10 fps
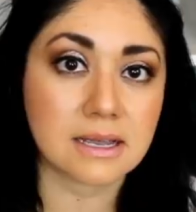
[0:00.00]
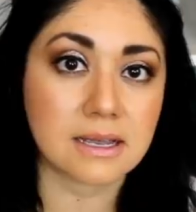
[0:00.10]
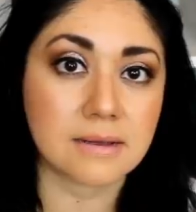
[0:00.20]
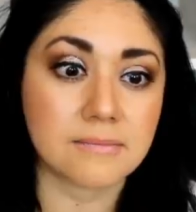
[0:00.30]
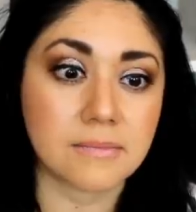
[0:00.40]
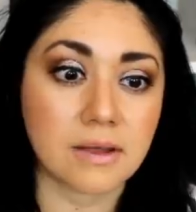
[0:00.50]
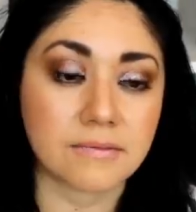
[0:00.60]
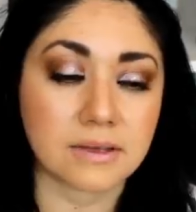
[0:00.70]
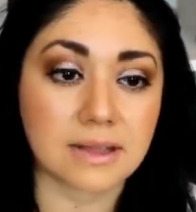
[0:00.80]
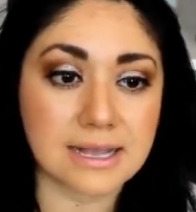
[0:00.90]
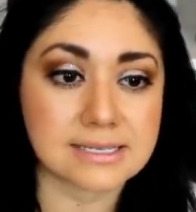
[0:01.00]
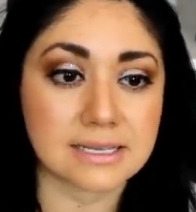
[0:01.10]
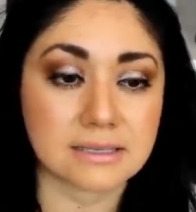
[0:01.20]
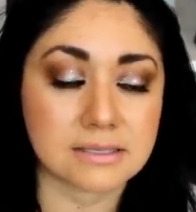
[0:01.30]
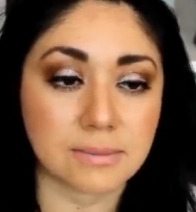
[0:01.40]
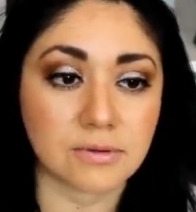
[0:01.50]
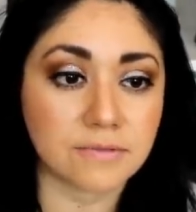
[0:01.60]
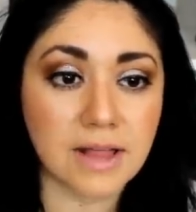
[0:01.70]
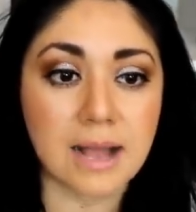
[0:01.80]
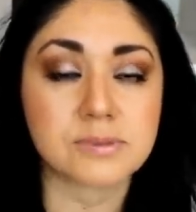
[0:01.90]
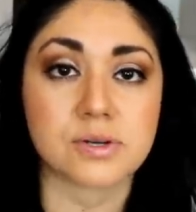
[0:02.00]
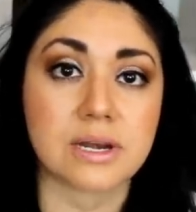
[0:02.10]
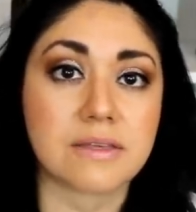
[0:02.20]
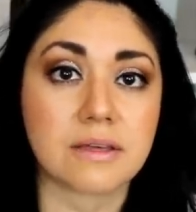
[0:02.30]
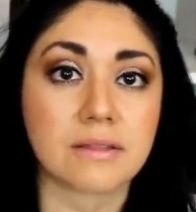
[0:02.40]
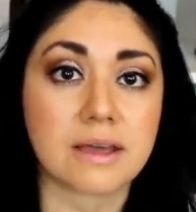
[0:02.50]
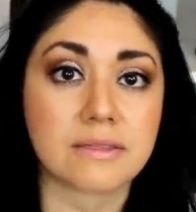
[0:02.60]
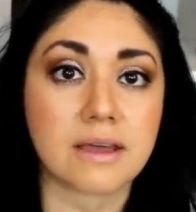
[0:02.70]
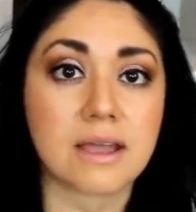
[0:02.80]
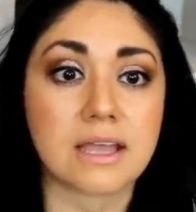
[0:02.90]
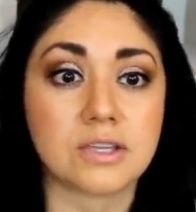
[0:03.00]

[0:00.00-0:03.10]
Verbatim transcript: um, of the classic double flaps or anything like that,